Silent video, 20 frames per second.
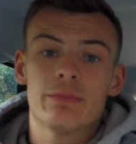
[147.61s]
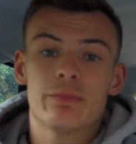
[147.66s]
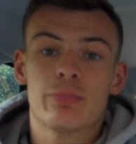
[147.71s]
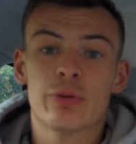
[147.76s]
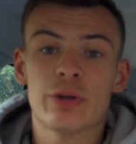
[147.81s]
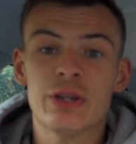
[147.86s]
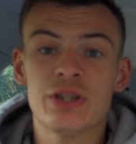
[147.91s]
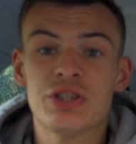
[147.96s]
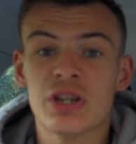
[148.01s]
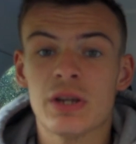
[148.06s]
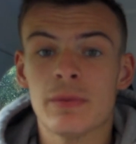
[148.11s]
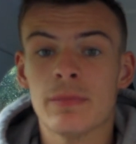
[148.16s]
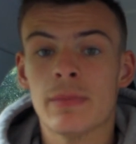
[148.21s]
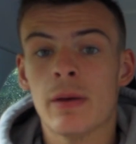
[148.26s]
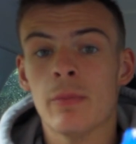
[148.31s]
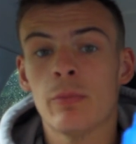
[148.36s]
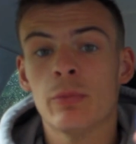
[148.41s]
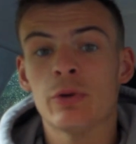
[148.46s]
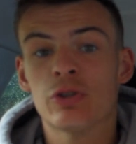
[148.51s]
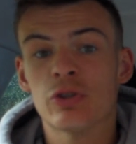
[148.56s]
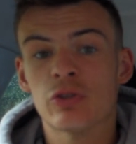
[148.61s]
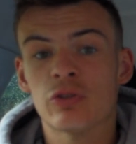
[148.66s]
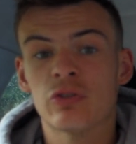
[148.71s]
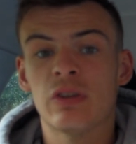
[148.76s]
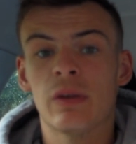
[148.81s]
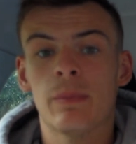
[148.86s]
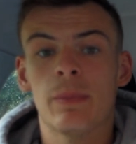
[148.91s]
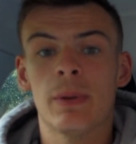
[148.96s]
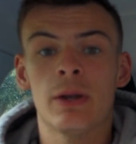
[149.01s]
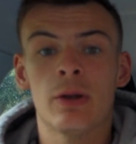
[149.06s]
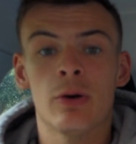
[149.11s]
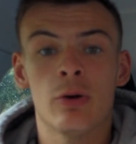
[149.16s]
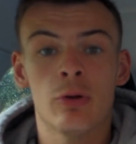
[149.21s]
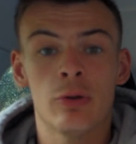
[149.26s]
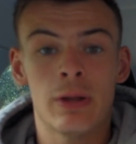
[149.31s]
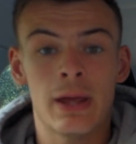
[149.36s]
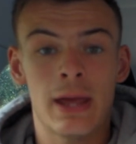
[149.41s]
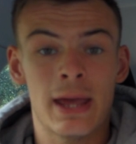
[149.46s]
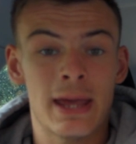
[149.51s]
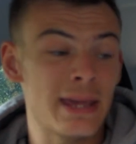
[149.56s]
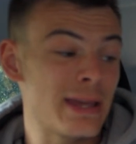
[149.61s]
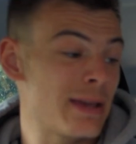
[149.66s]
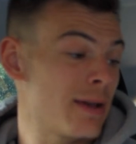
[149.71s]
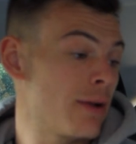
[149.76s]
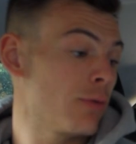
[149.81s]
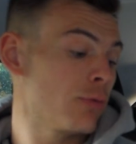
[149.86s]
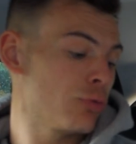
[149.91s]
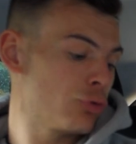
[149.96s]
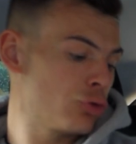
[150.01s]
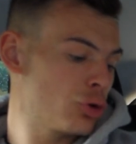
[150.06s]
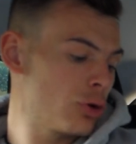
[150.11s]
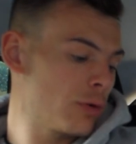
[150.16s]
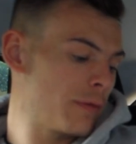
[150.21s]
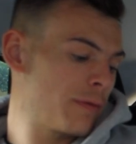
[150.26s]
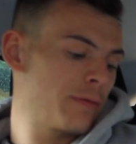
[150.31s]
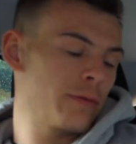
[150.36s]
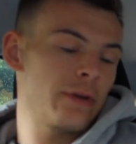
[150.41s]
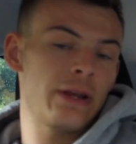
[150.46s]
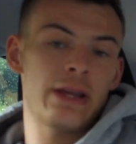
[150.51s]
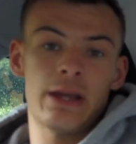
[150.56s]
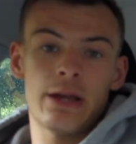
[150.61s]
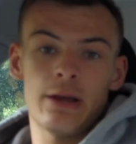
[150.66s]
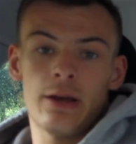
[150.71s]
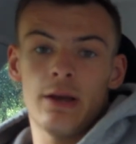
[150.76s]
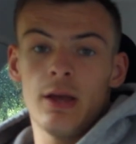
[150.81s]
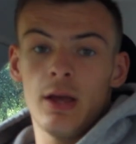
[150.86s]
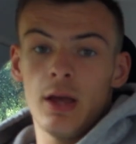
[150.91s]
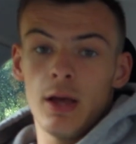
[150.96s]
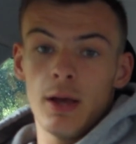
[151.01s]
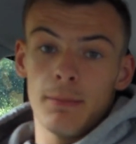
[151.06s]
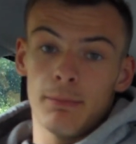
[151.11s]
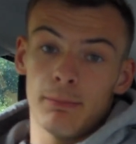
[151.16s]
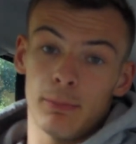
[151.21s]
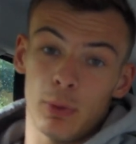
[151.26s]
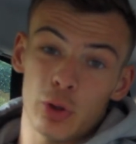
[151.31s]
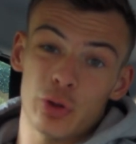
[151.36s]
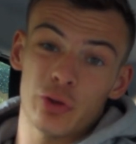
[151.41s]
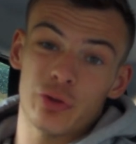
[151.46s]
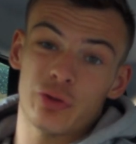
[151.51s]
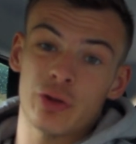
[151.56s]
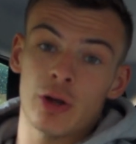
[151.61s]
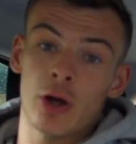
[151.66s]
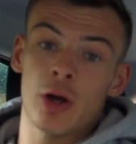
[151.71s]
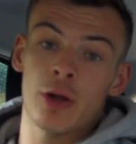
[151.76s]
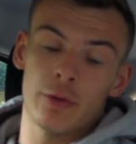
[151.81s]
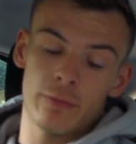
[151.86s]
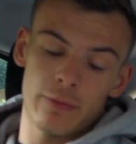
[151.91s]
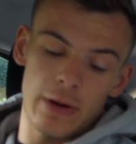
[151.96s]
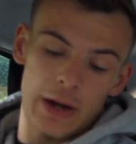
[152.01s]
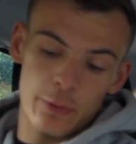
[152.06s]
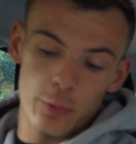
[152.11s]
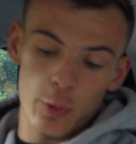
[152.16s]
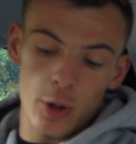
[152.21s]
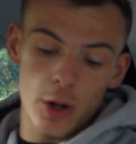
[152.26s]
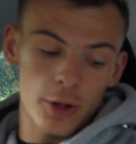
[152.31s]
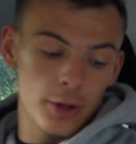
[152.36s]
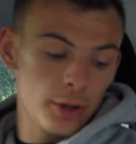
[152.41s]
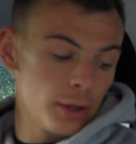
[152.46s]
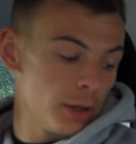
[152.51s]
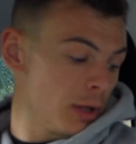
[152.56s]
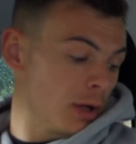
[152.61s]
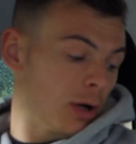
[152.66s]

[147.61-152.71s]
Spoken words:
Pre-gym then, we're just sipping on a sugar-free Monster, the red one.